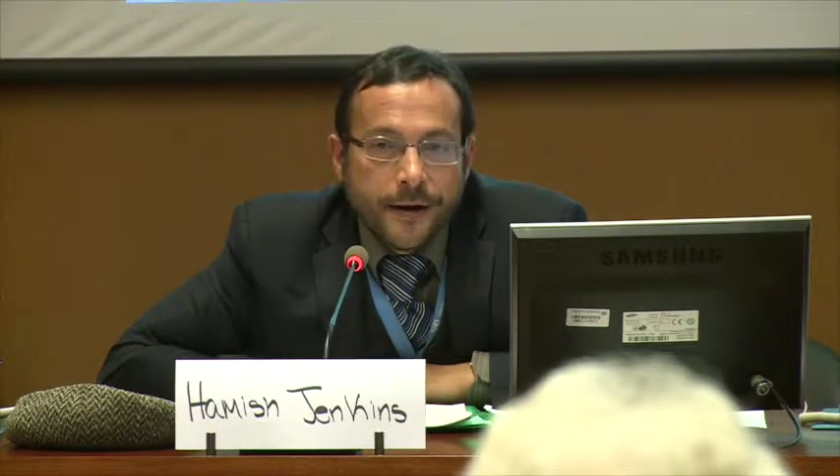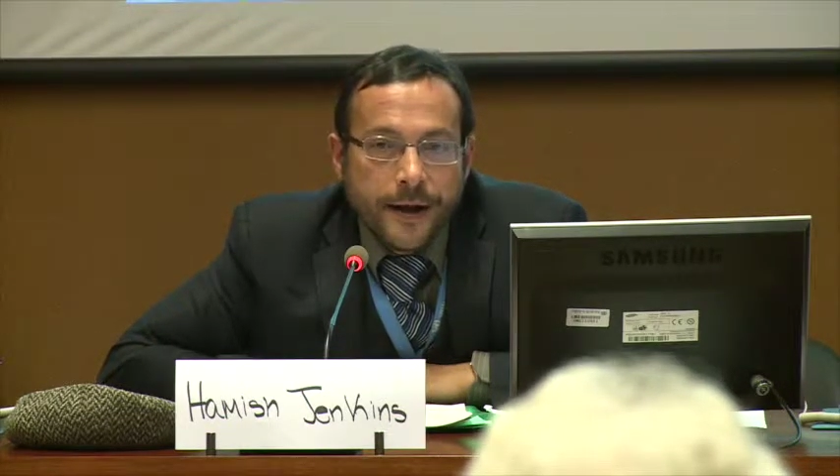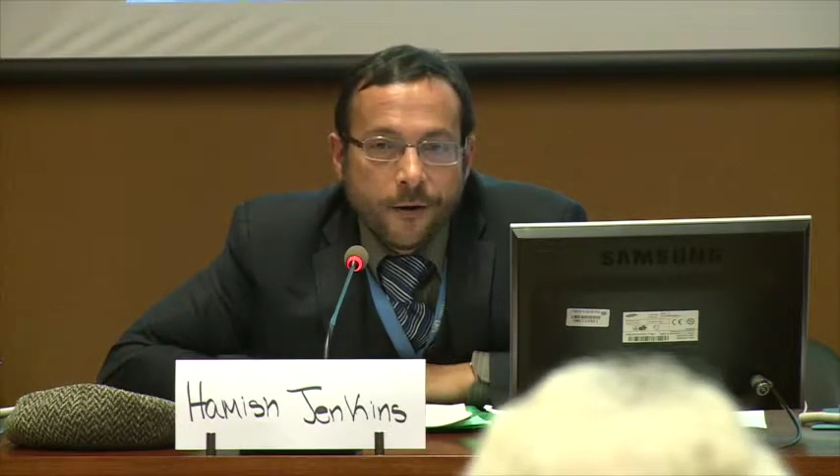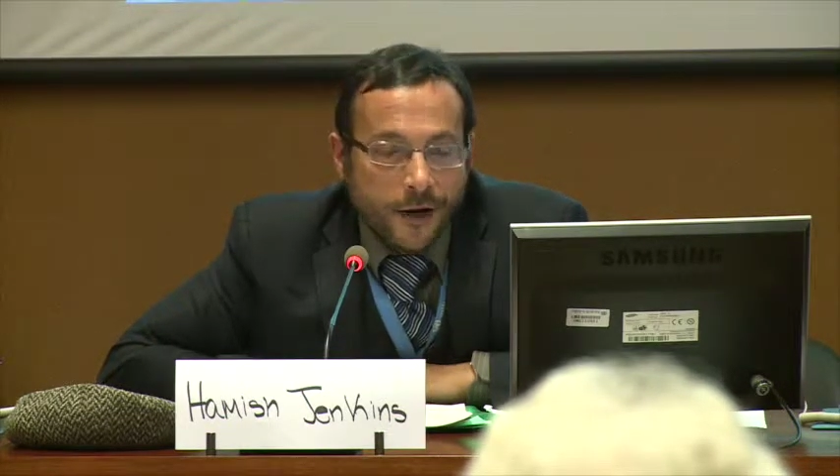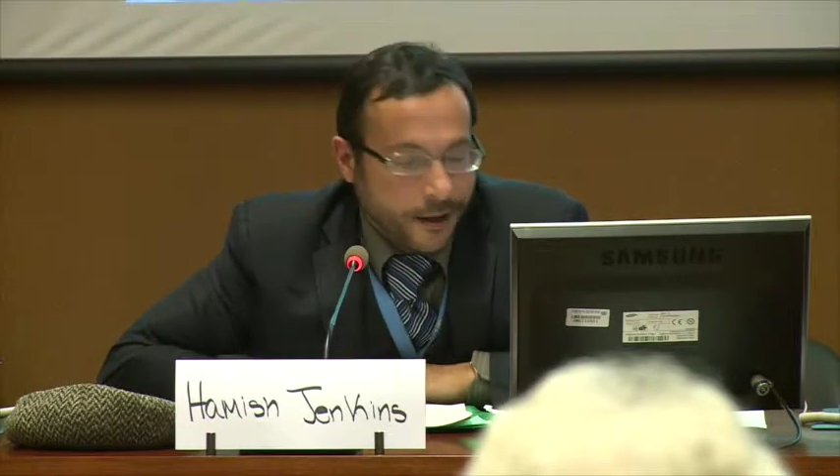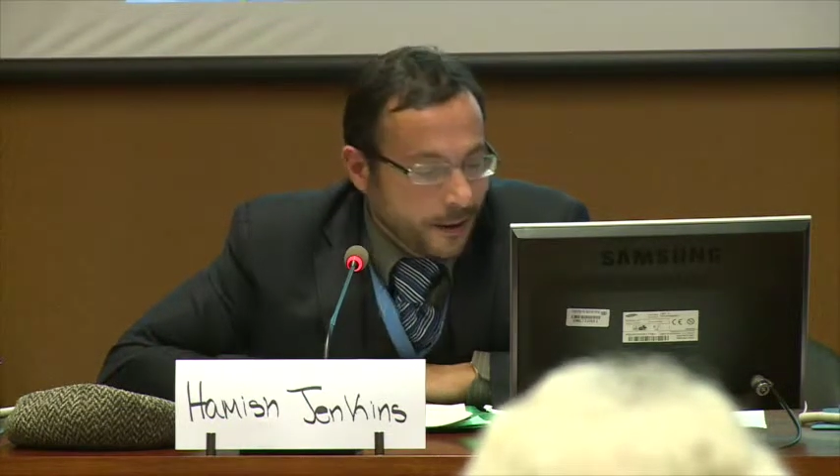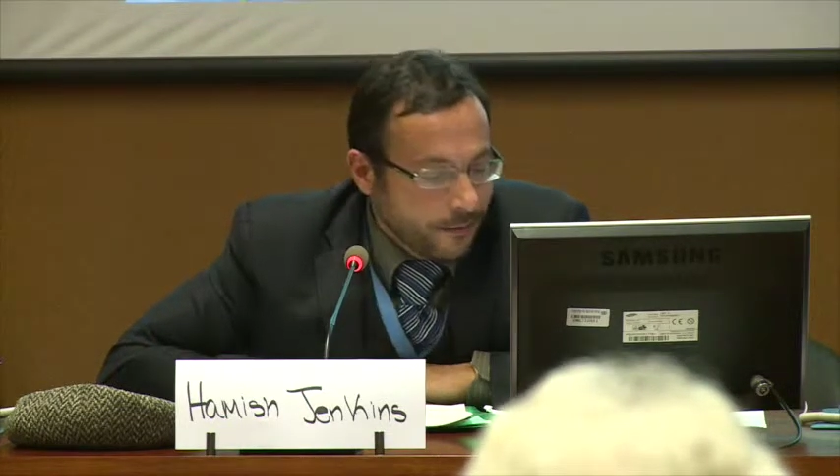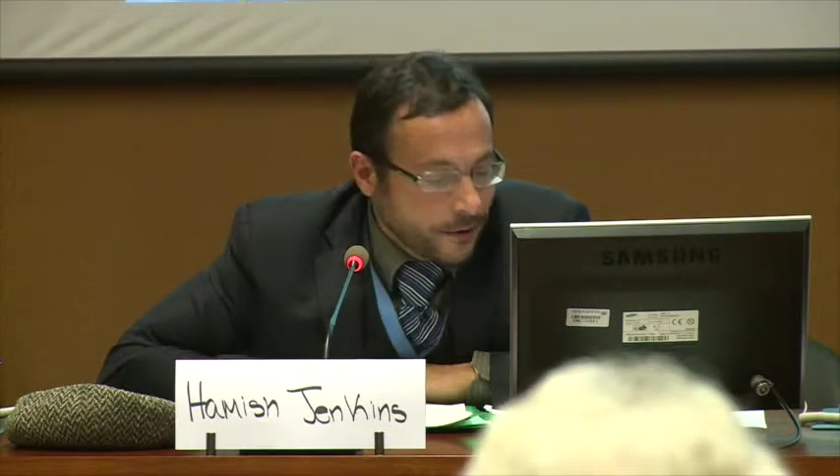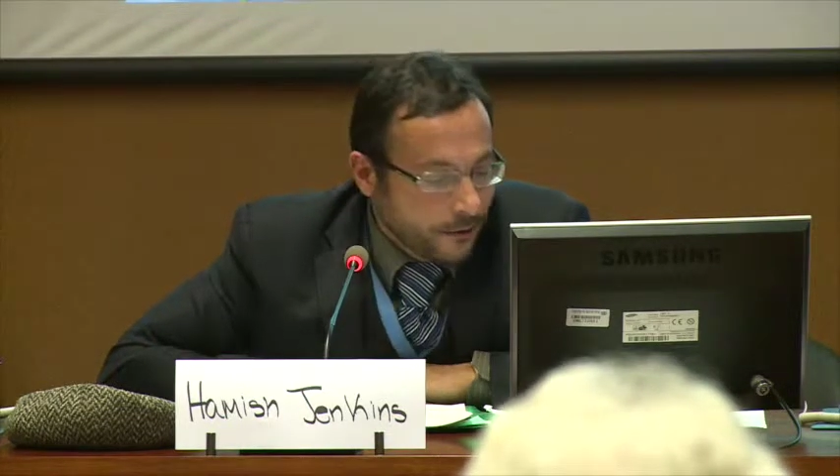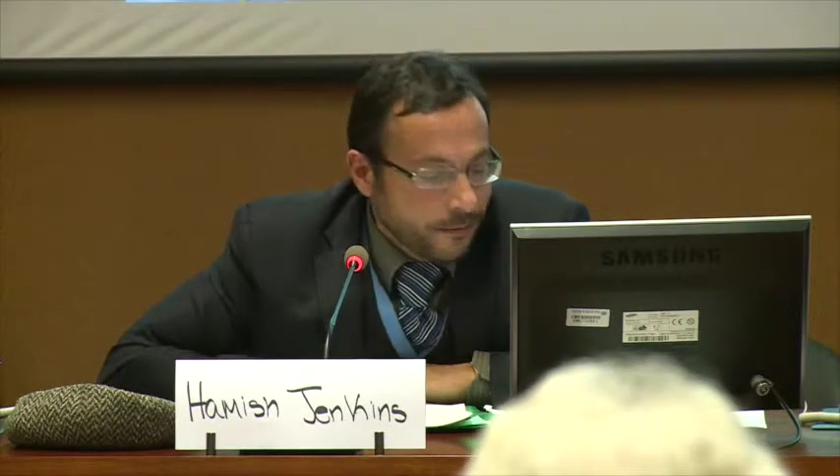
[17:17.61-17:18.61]
Now,
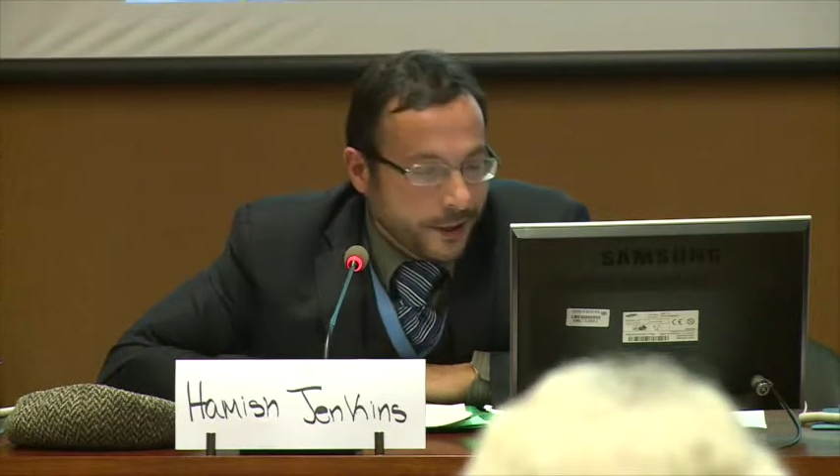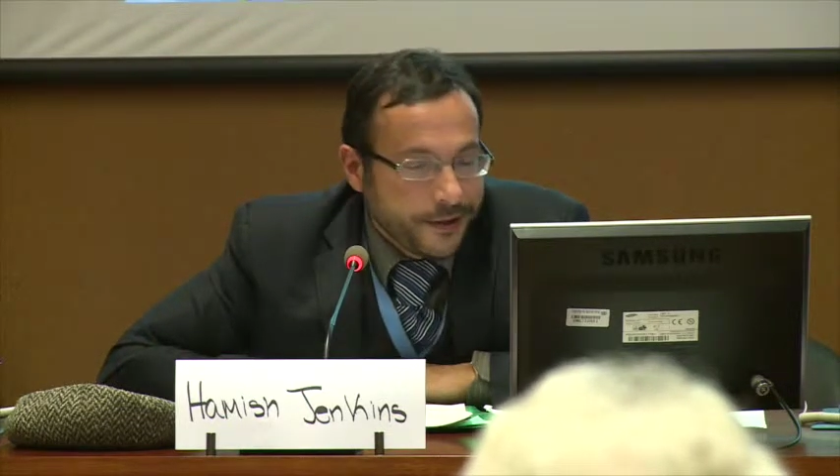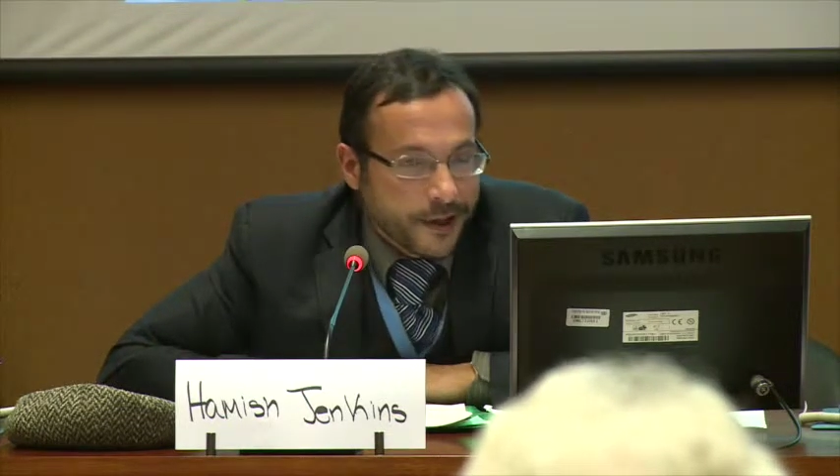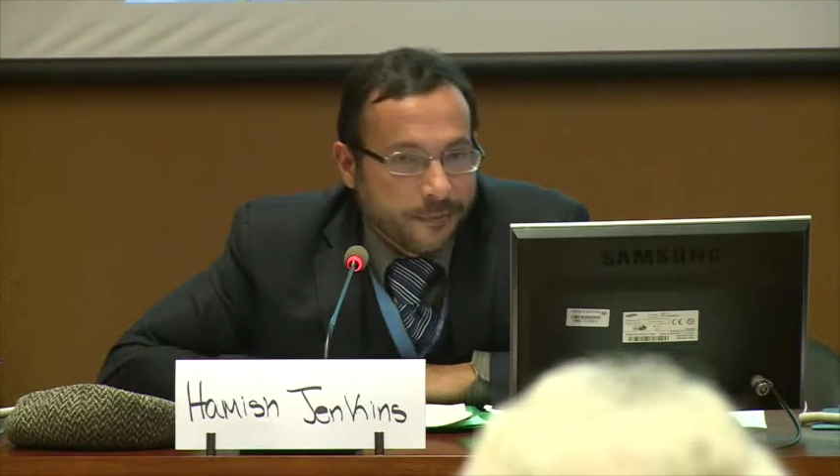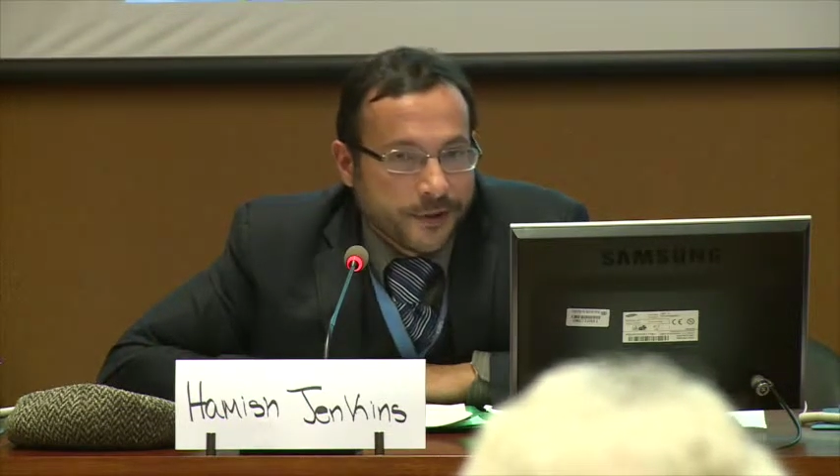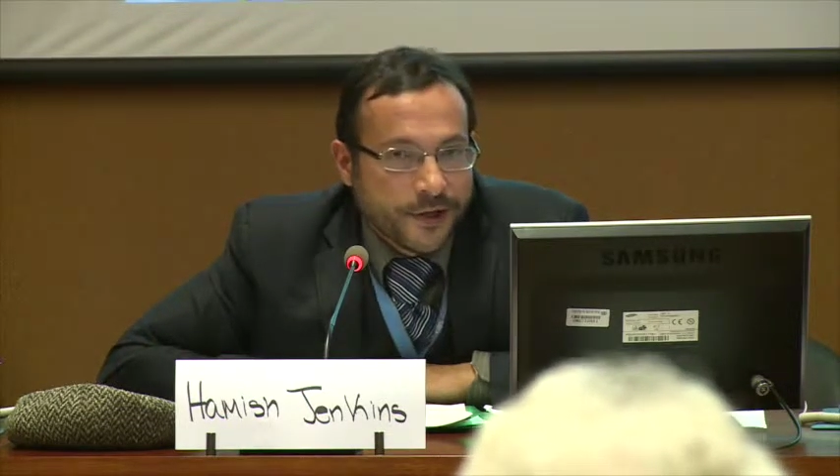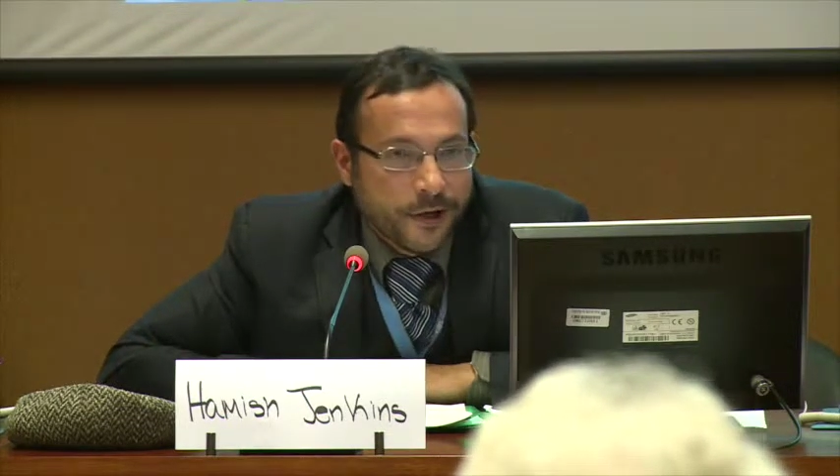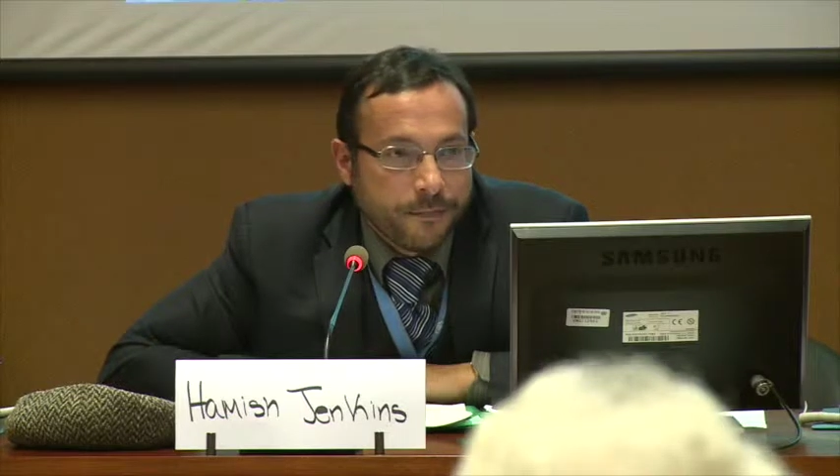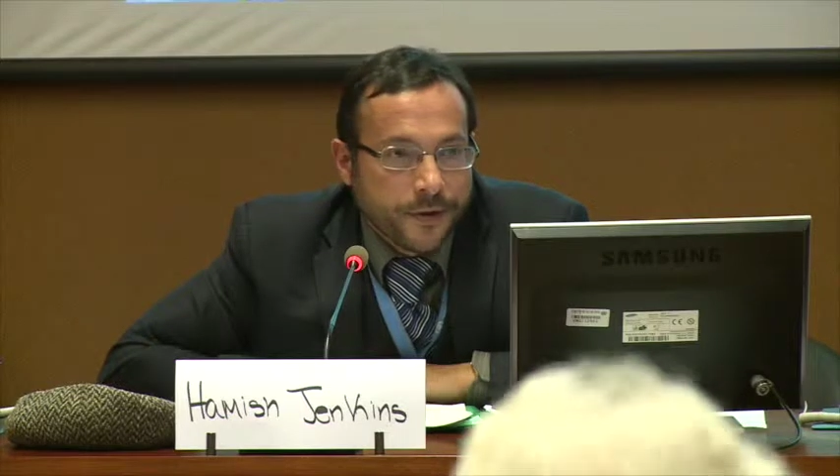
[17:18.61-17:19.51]
I'm told my time is up,